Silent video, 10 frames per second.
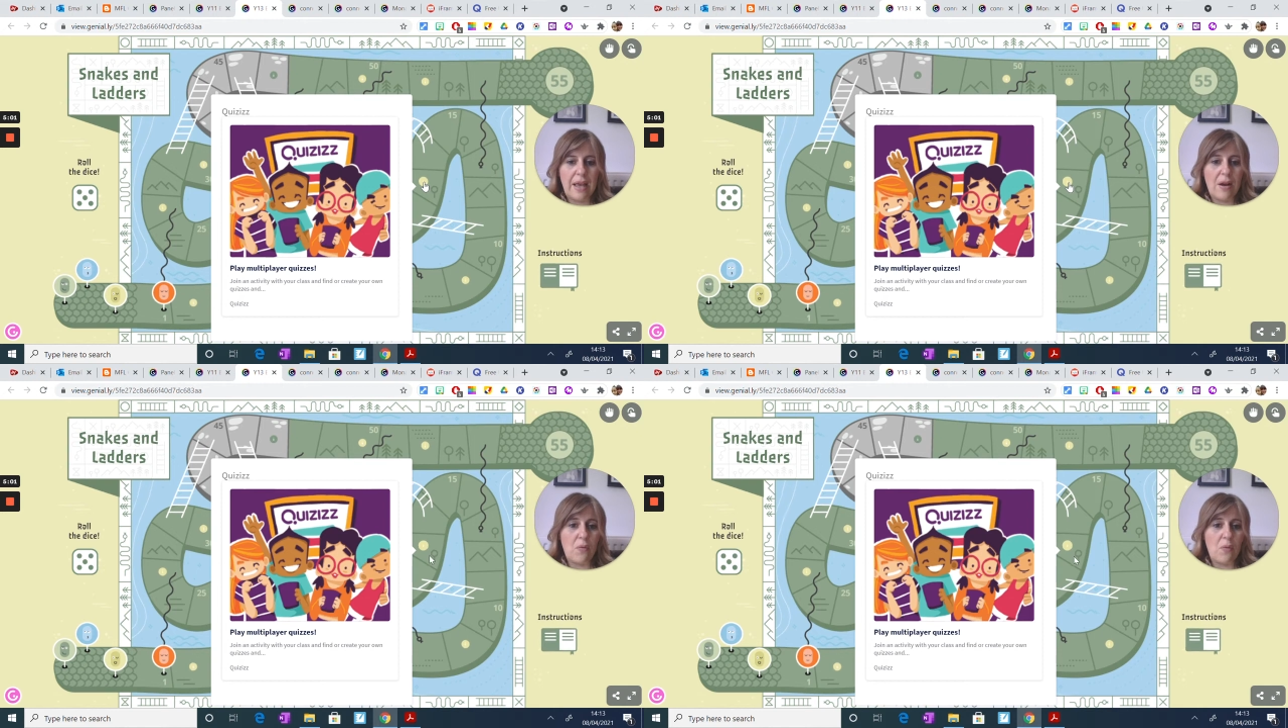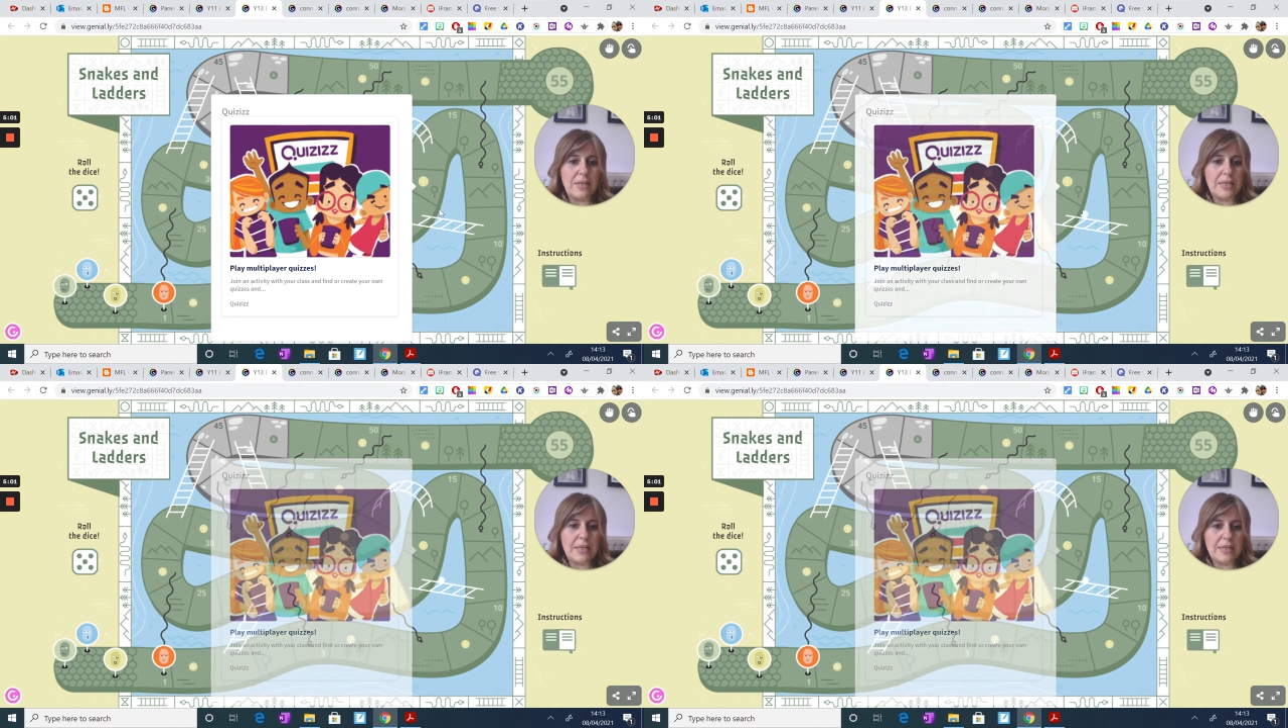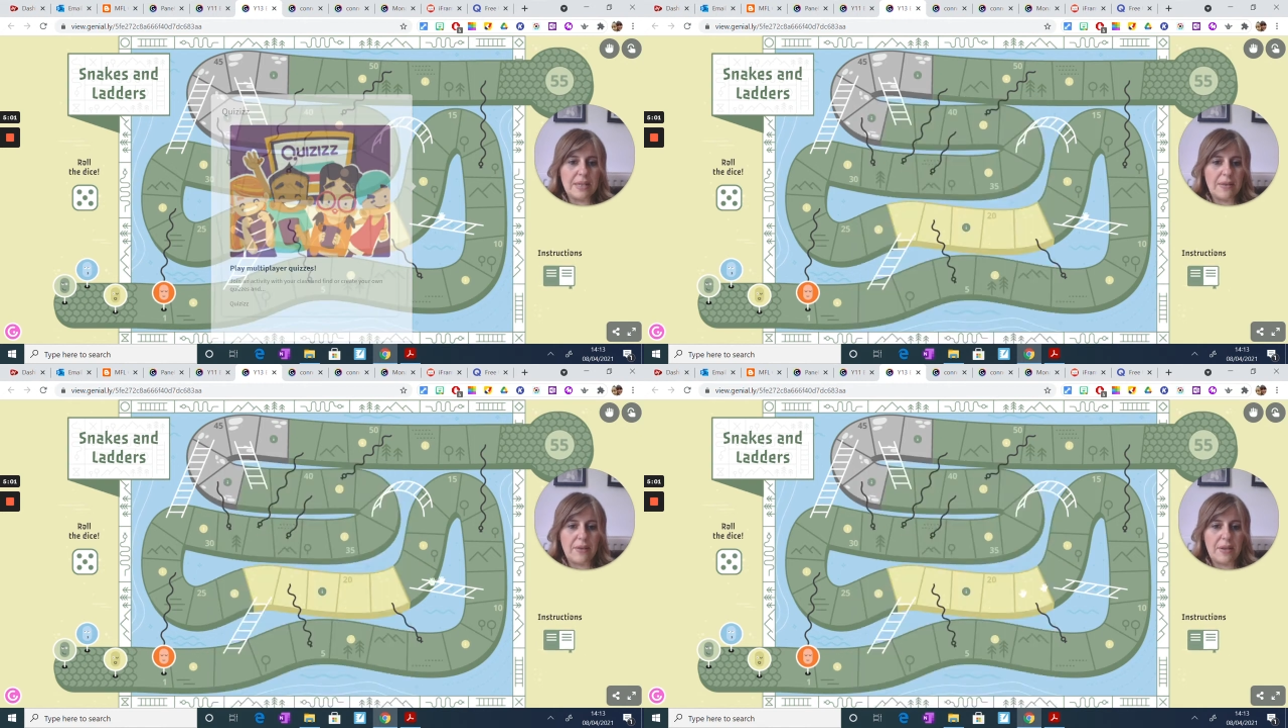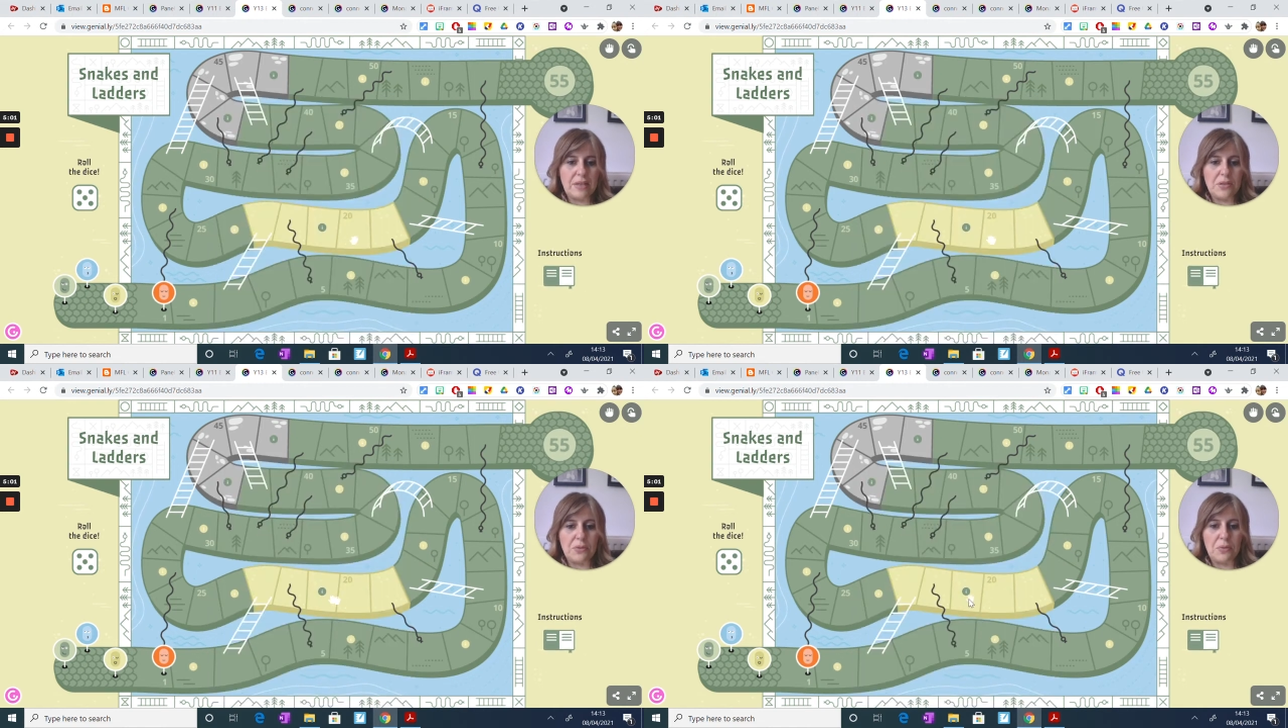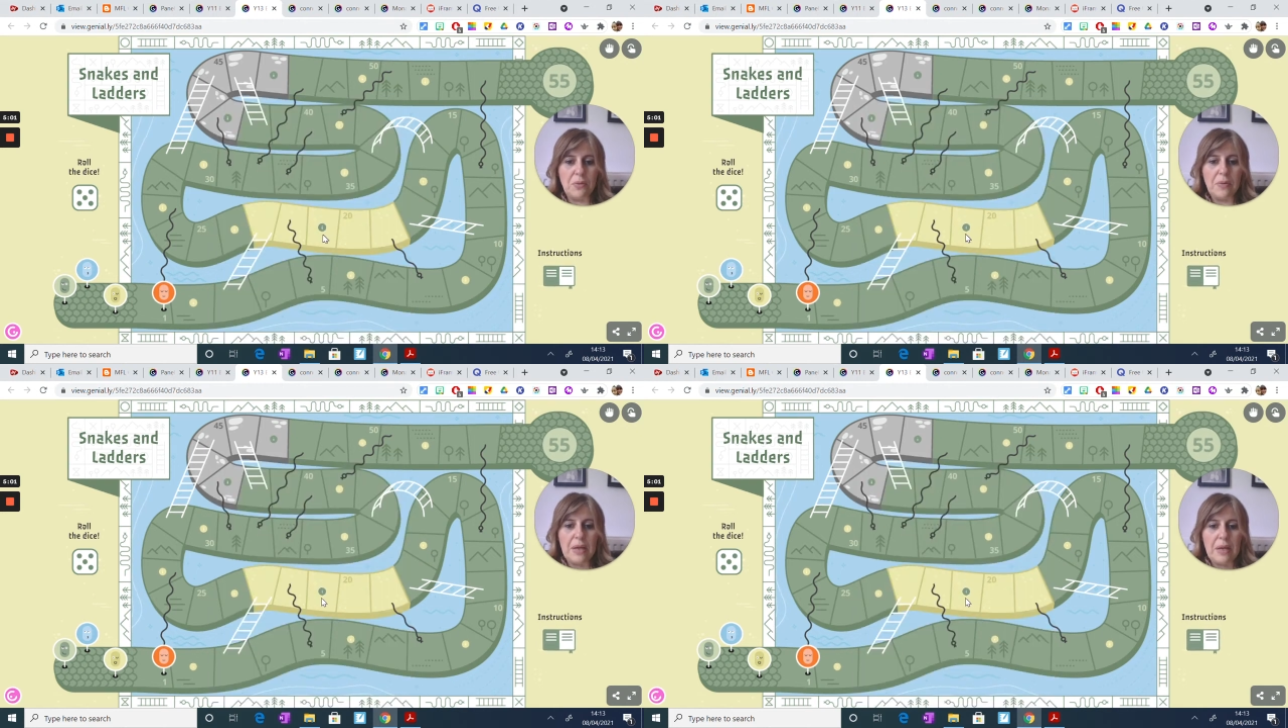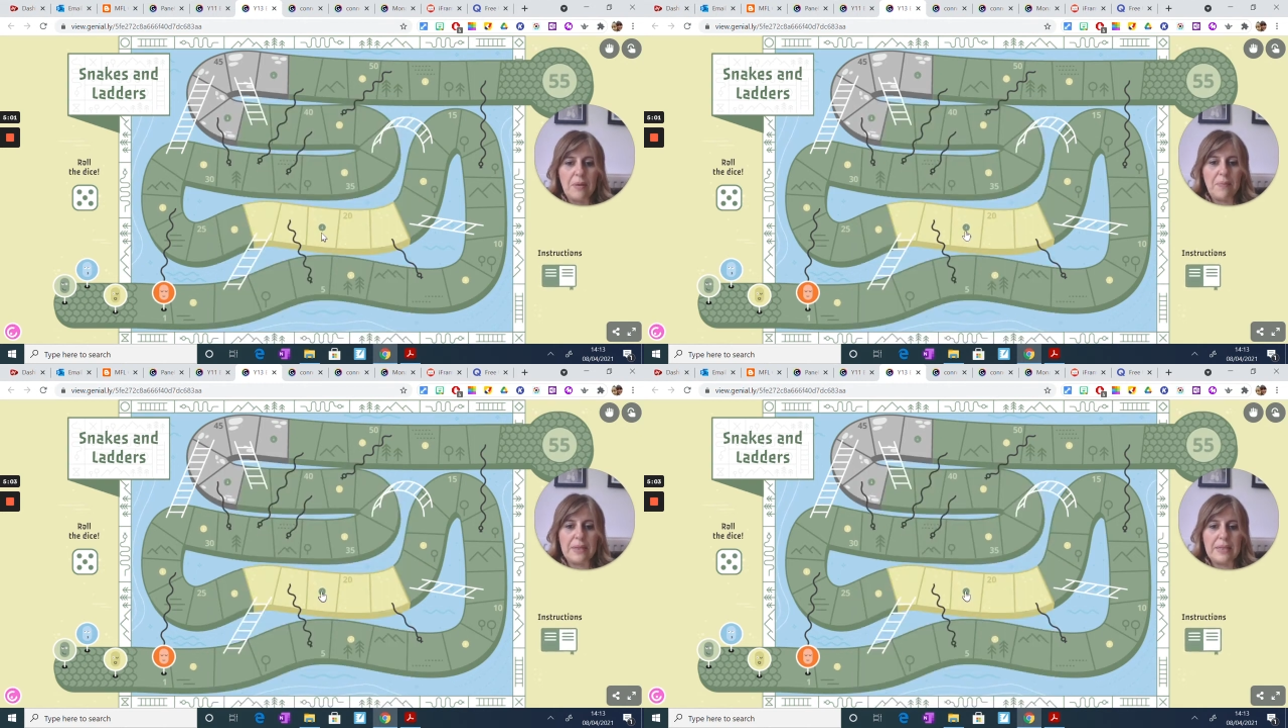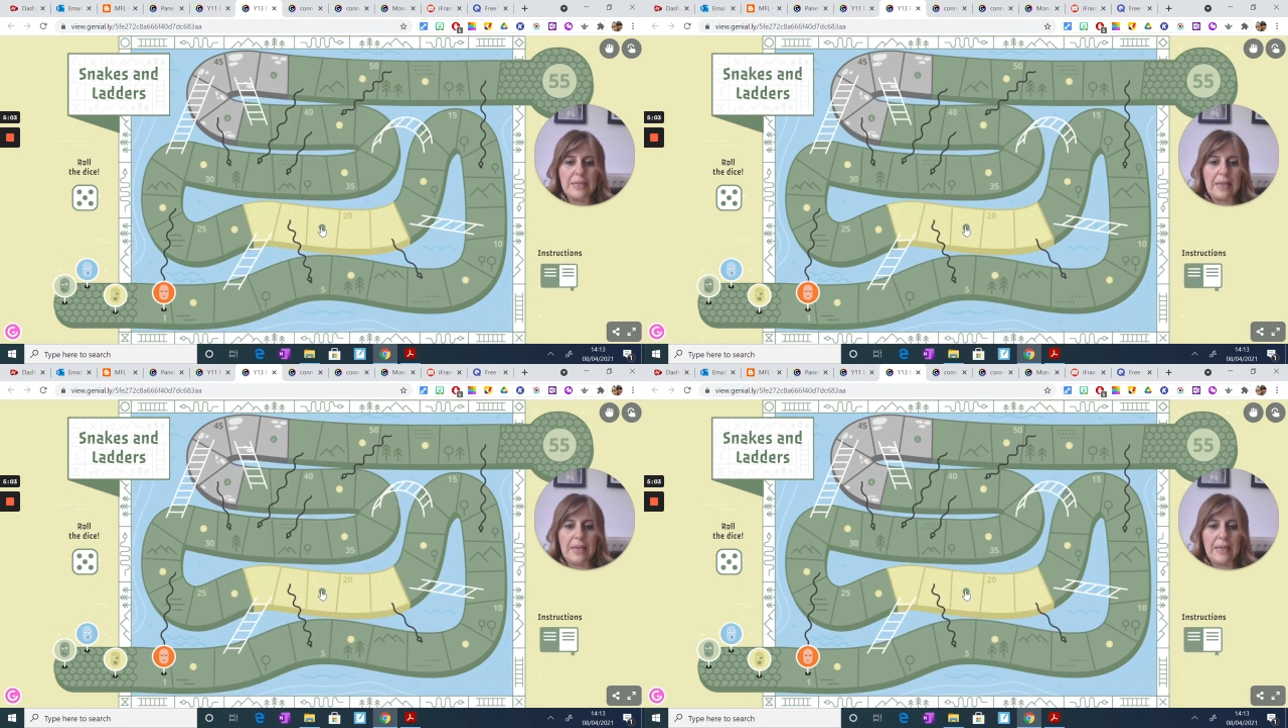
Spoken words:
quizzes that they need to do. Basically,